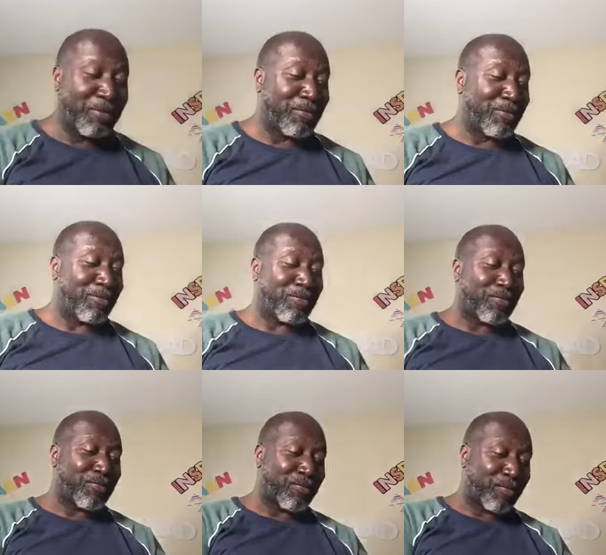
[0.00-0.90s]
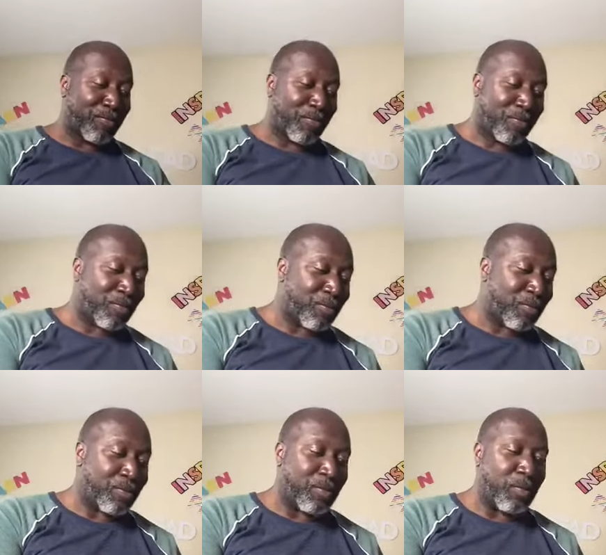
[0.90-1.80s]

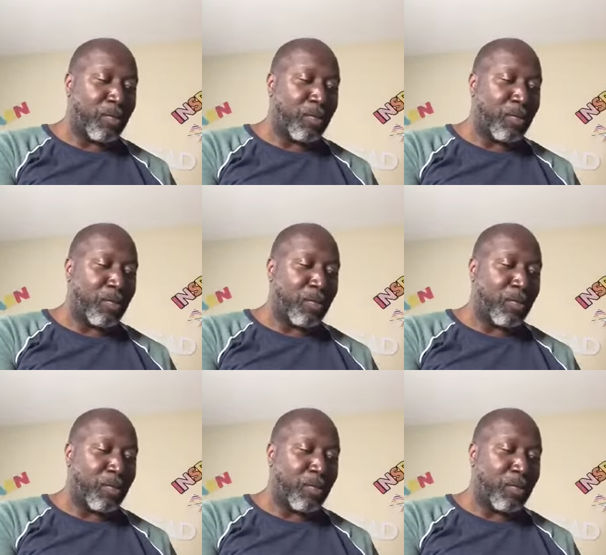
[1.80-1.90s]
(no one is talking)